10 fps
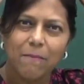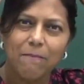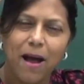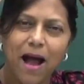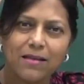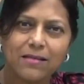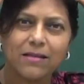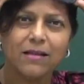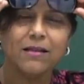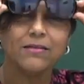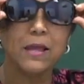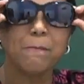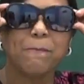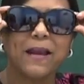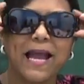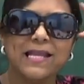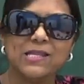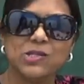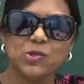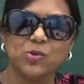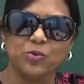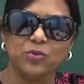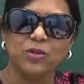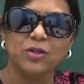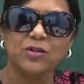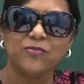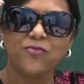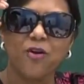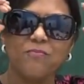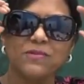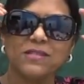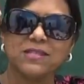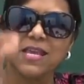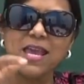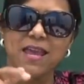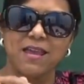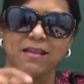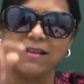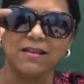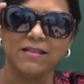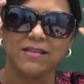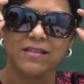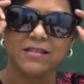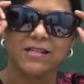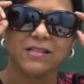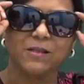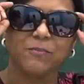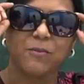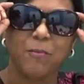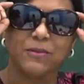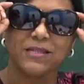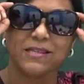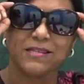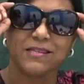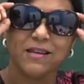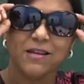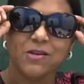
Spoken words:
The mask that blinds you from seeing the circle properties.